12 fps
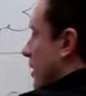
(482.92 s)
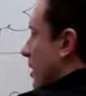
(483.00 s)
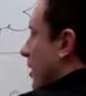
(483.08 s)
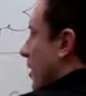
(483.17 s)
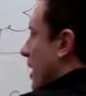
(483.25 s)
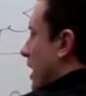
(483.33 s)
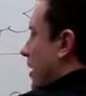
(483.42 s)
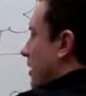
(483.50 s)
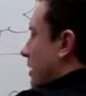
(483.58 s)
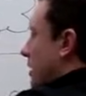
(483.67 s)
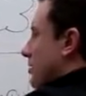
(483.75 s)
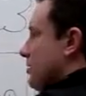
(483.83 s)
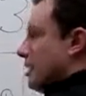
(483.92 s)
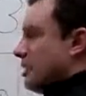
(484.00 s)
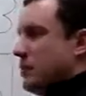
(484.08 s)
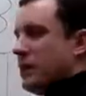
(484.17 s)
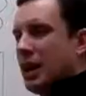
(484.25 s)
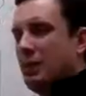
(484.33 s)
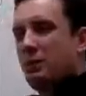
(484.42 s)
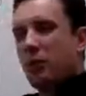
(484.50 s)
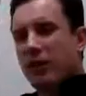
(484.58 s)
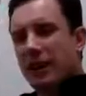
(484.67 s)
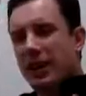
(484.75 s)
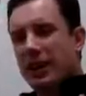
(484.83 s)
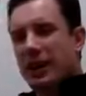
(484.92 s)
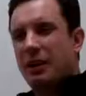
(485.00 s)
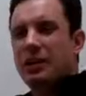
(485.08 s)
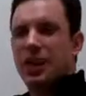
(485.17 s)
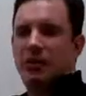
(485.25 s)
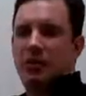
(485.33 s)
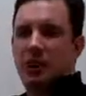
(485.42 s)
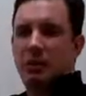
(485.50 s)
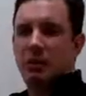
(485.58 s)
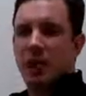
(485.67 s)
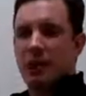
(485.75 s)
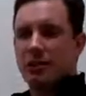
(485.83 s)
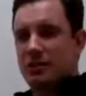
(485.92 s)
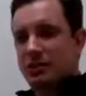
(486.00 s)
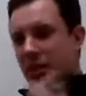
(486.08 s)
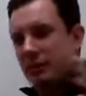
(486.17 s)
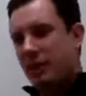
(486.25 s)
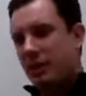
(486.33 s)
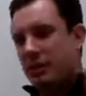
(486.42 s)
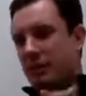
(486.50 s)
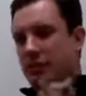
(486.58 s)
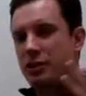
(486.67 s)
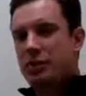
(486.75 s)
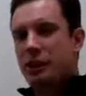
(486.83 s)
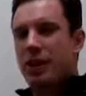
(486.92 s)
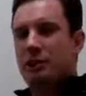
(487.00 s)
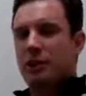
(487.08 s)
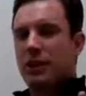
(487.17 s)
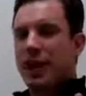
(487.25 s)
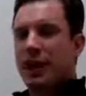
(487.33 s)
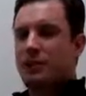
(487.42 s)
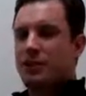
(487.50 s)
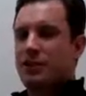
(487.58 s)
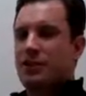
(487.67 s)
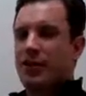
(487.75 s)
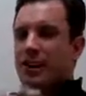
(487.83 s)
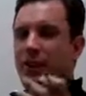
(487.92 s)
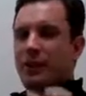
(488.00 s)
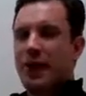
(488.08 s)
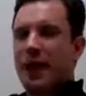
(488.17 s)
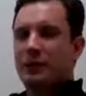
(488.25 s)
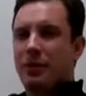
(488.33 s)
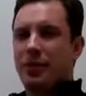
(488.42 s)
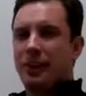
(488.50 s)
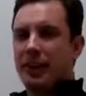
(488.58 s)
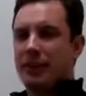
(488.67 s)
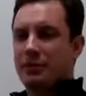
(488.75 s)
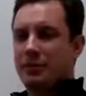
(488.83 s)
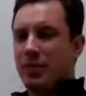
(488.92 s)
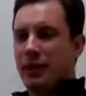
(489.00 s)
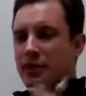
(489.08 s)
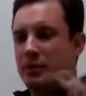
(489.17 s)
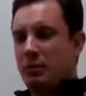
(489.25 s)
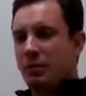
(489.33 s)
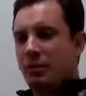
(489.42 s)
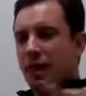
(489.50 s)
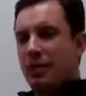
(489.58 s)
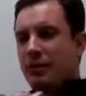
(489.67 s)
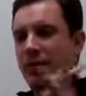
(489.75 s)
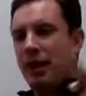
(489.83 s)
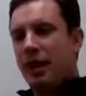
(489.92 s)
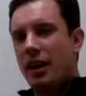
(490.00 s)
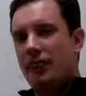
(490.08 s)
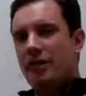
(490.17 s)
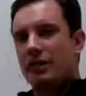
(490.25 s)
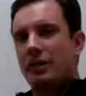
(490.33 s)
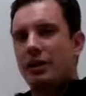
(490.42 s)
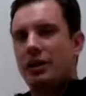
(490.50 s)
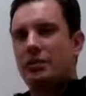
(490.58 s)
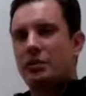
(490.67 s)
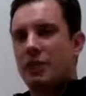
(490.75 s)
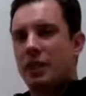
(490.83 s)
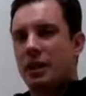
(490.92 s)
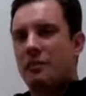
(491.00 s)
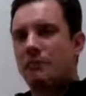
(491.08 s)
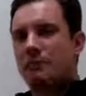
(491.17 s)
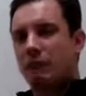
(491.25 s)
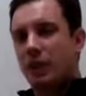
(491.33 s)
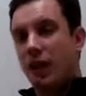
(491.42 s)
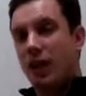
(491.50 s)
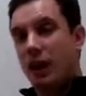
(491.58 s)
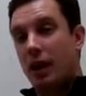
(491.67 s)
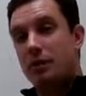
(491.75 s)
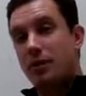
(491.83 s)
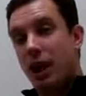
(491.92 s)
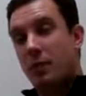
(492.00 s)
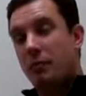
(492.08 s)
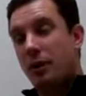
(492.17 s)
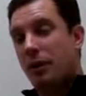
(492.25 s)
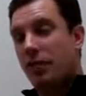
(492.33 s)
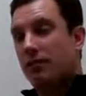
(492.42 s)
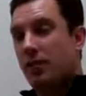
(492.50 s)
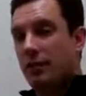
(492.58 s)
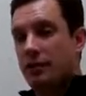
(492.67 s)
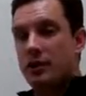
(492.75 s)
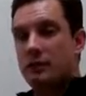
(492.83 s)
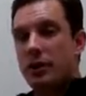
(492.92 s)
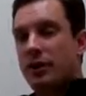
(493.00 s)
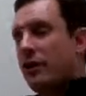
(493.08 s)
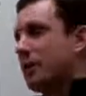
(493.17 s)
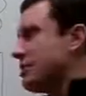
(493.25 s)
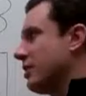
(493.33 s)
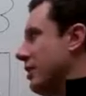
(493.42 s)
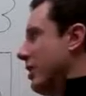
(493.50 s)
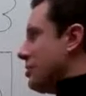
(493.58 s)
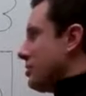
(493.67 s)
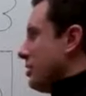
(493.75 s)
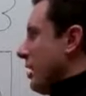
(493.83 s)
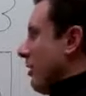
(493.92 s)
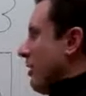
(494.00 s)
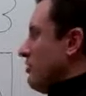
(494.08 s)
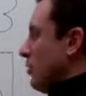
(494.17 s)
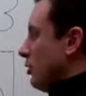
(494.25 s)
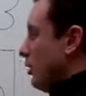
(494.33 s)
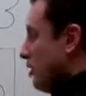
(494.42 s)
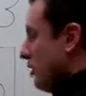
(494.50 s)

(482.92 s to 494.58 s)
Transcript: that is going to become more of a cloud type of application. It's going to be a distributed application. It's going to interact with a lot of different things to provide a very interesting type of experience. So now I'm no longer